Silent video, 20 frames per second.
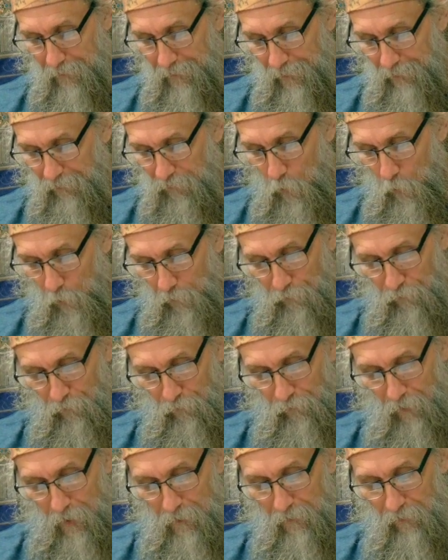
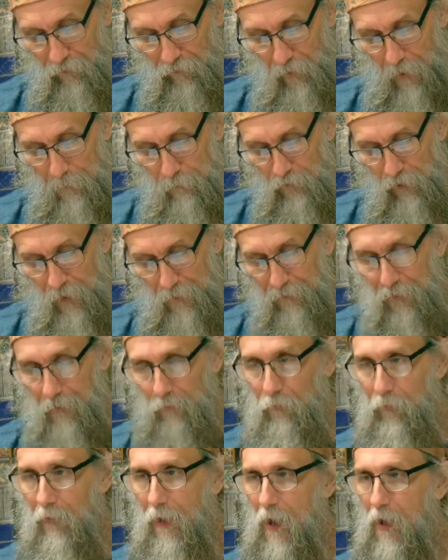discourses on the subject of
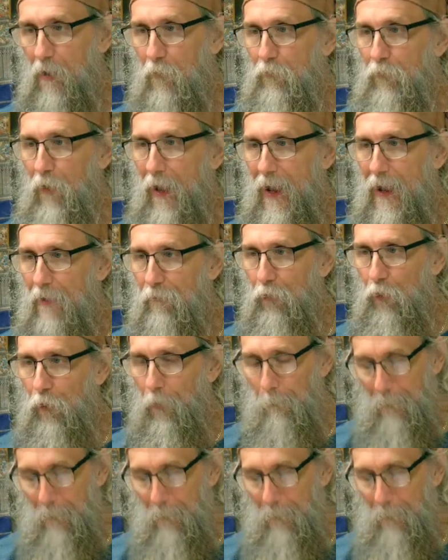love ever